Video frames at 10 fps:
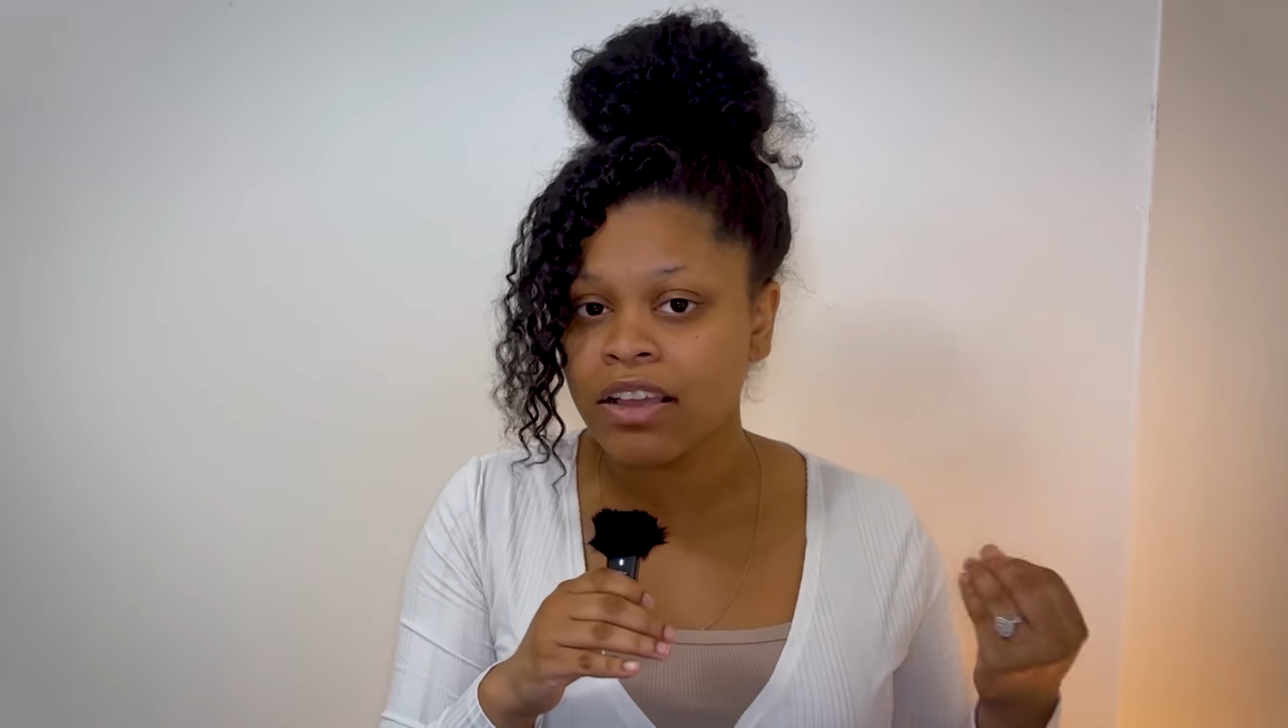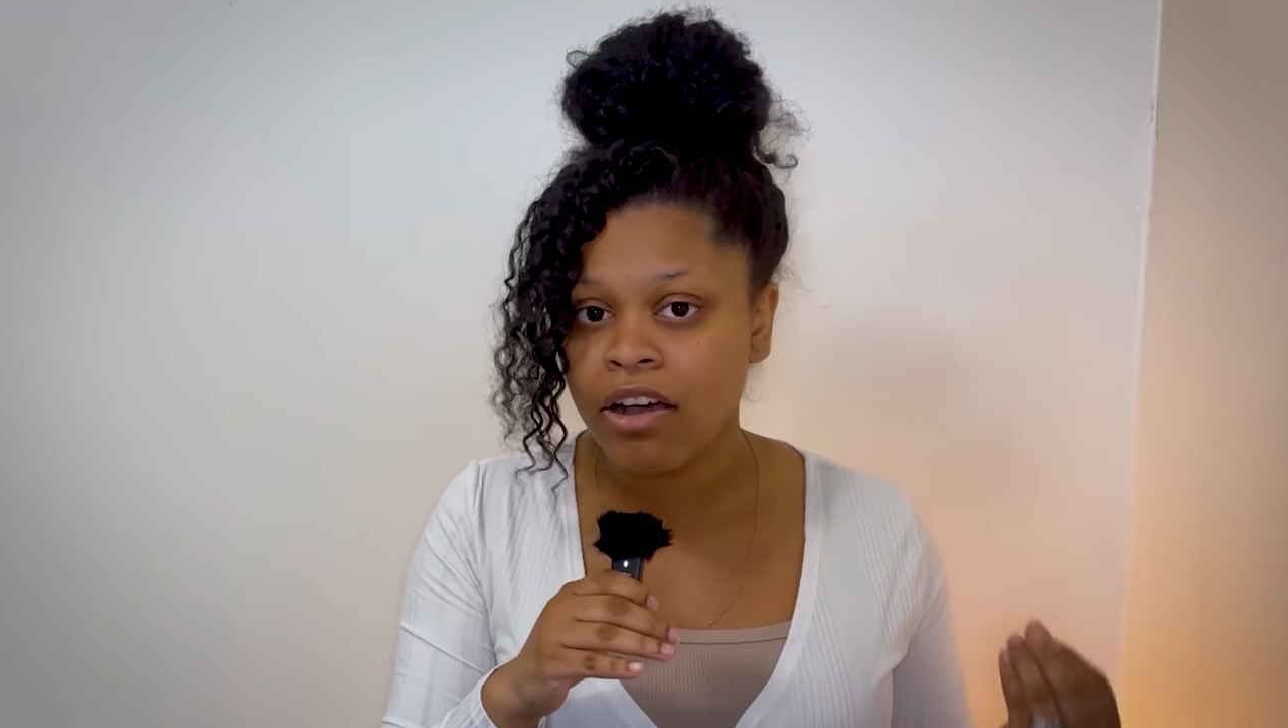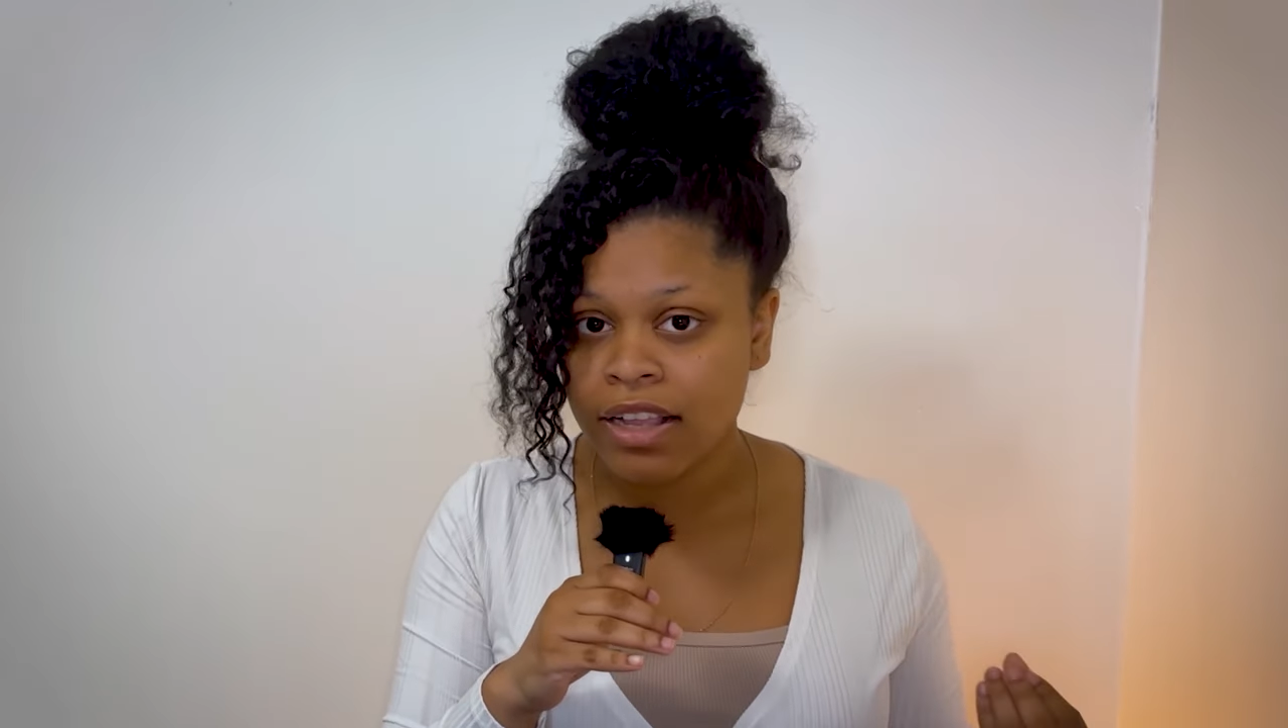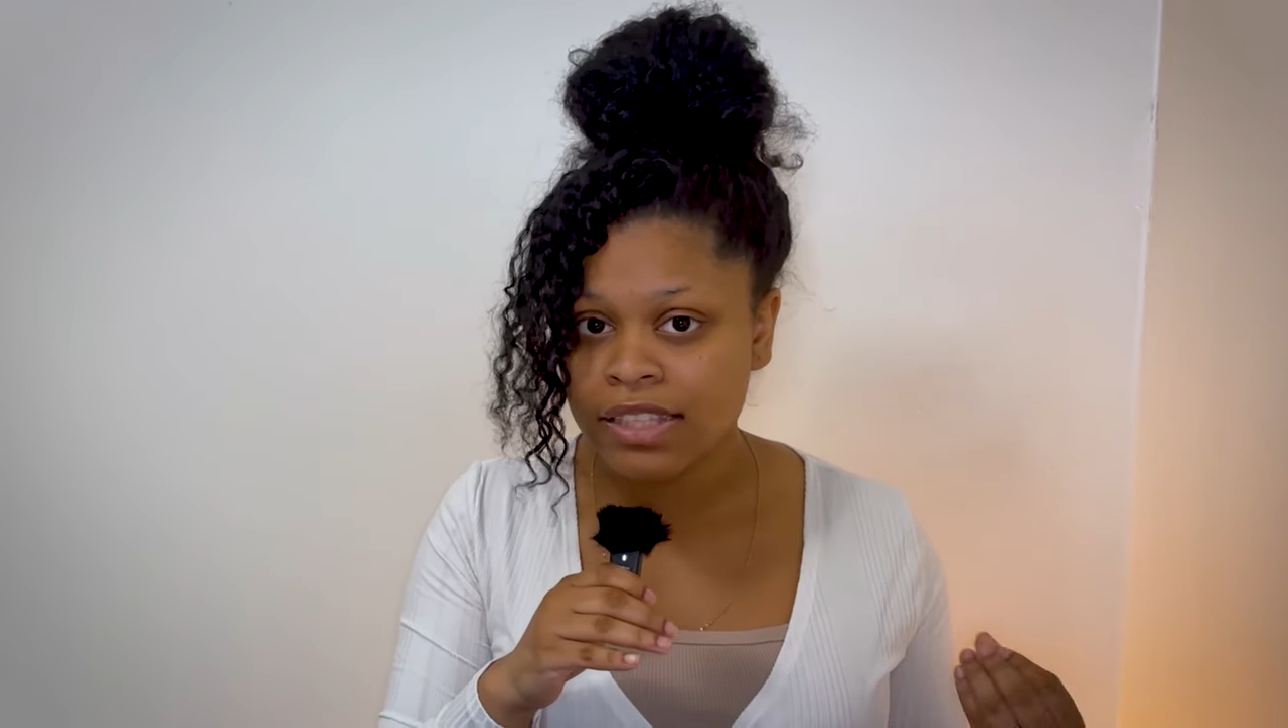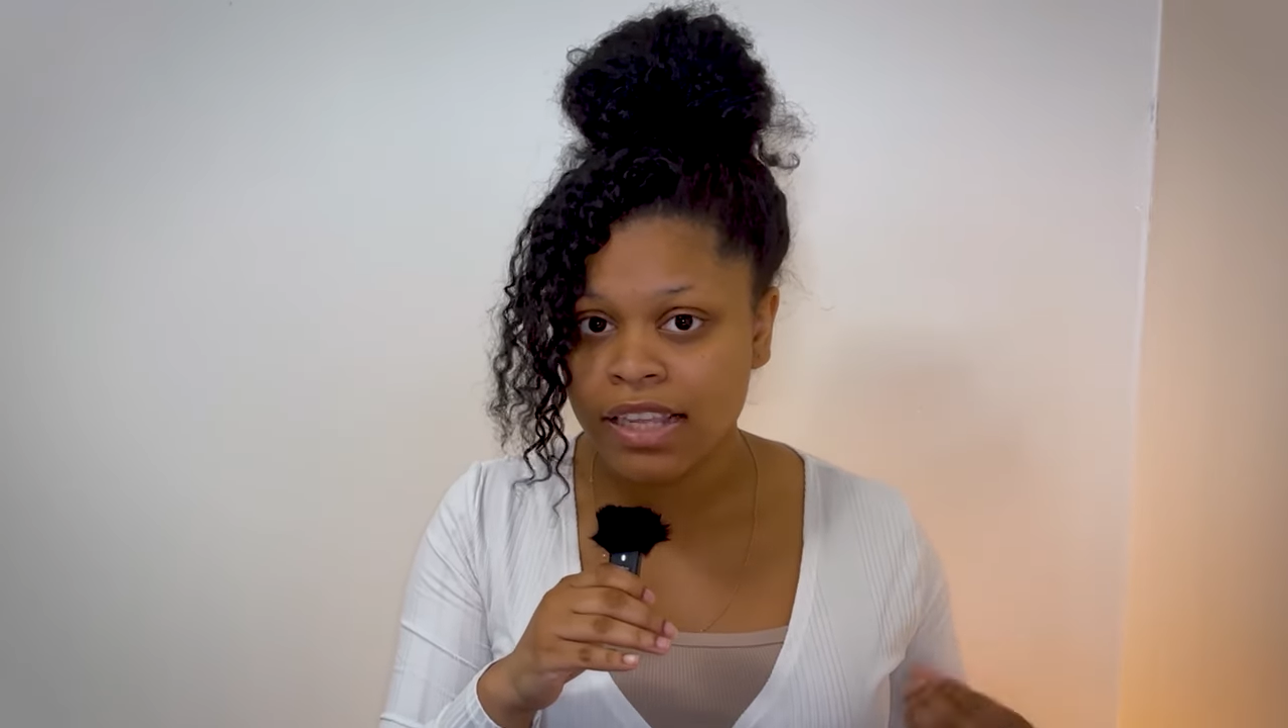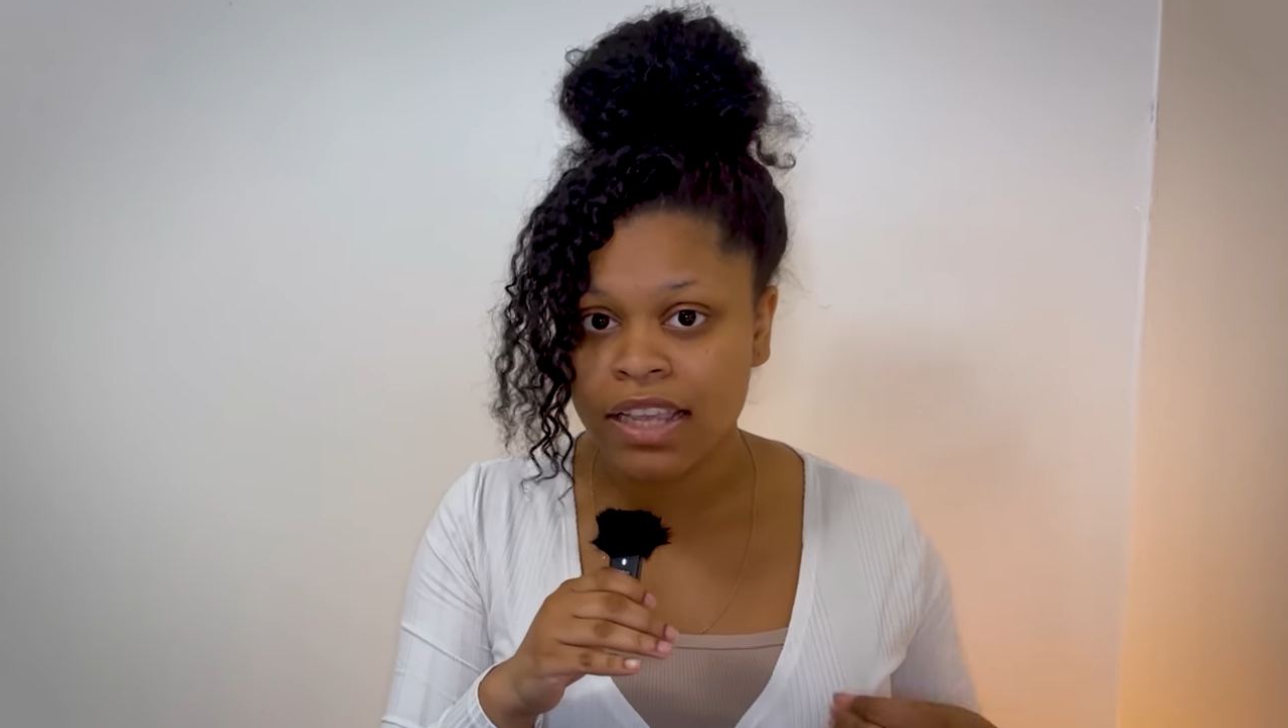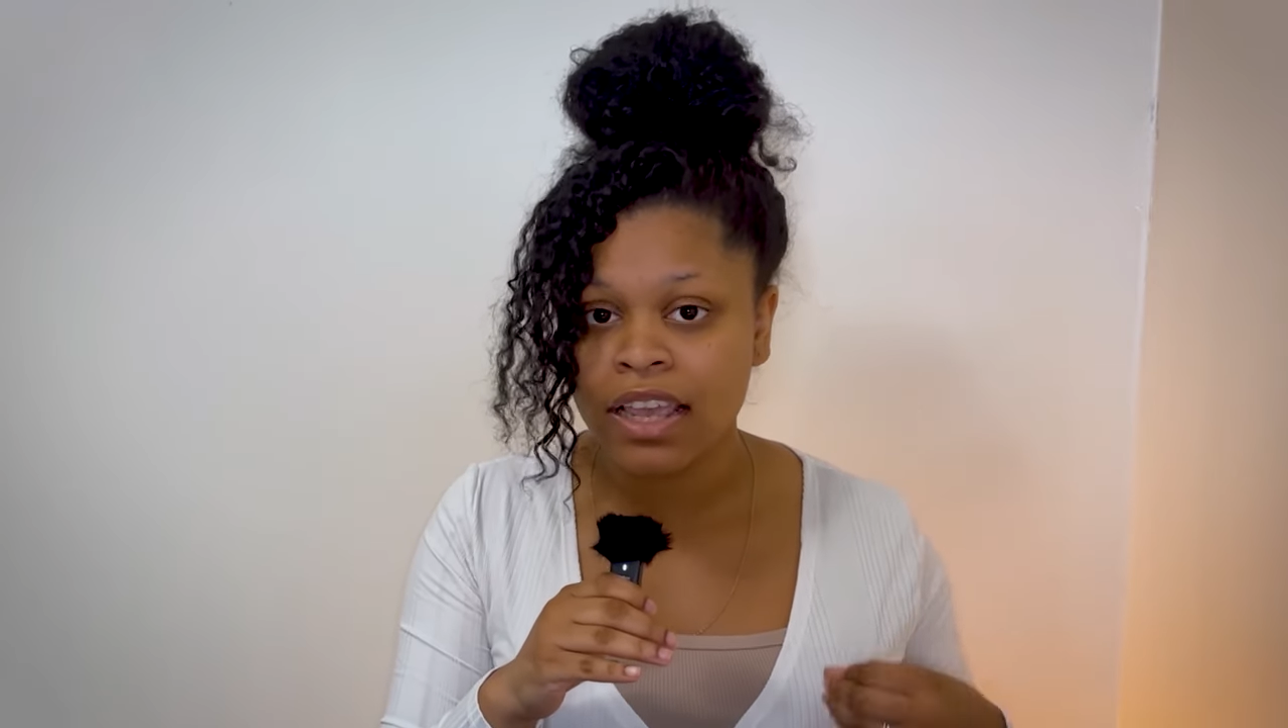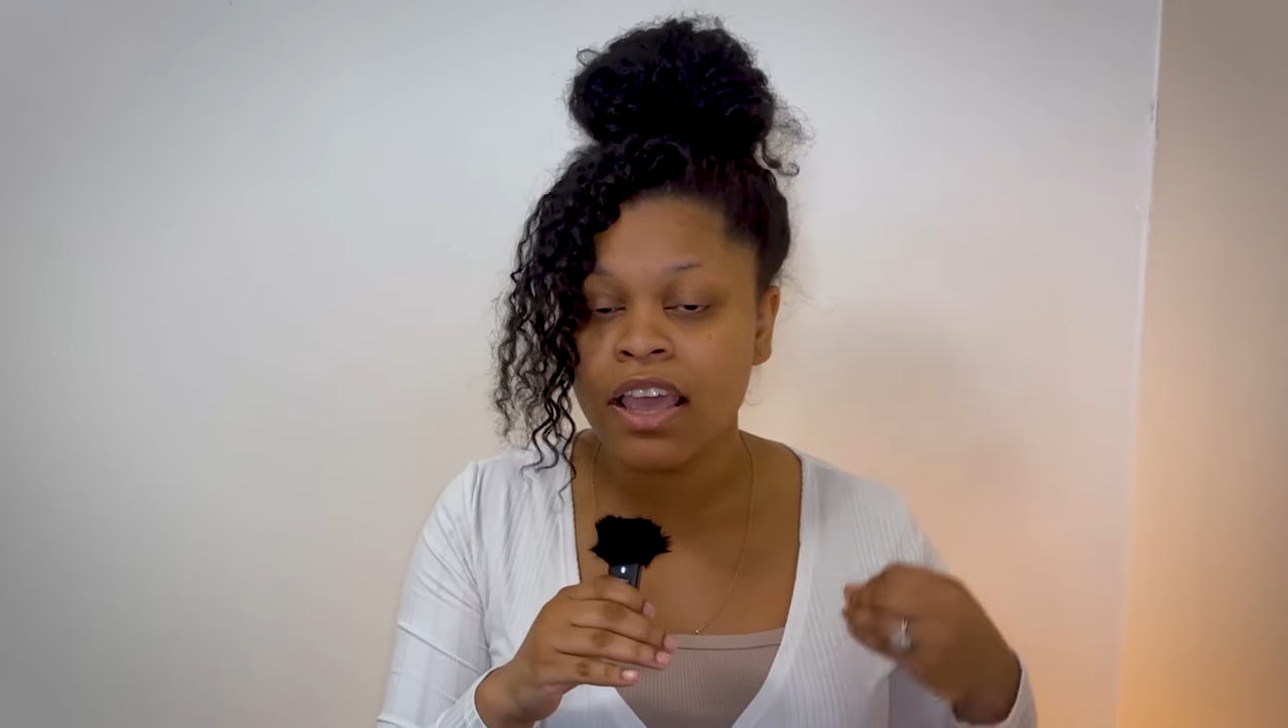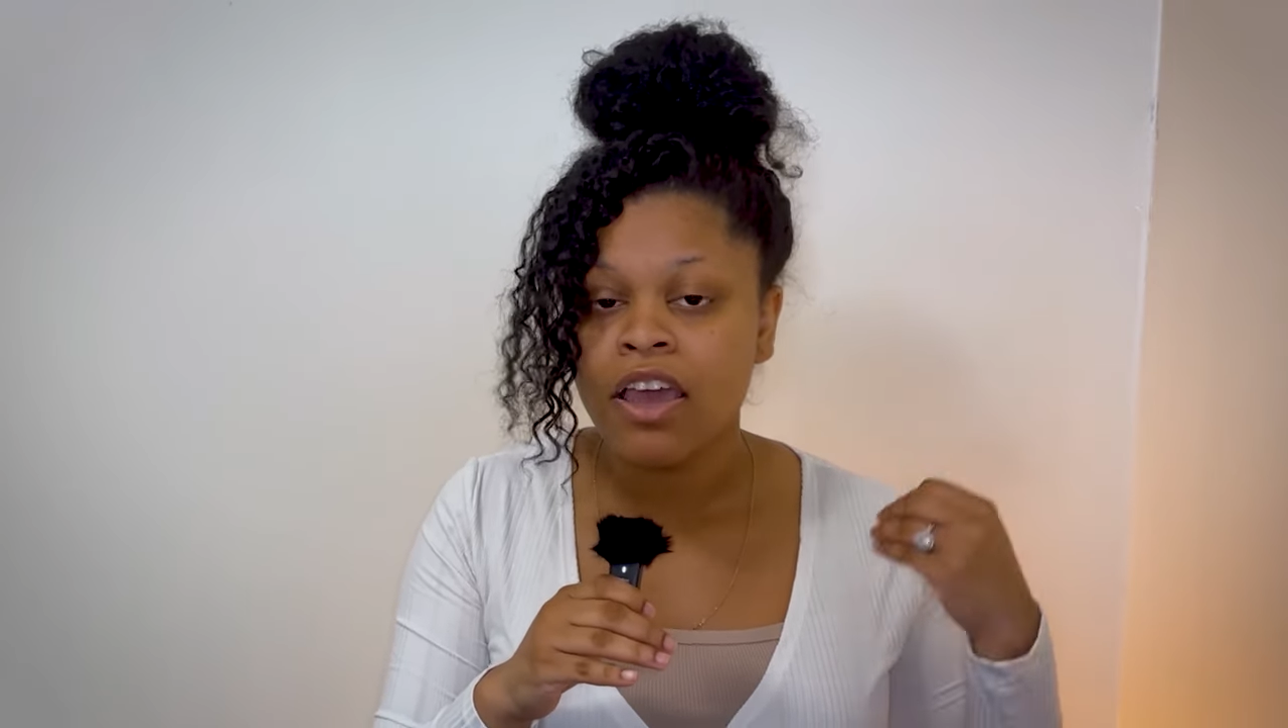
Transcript: content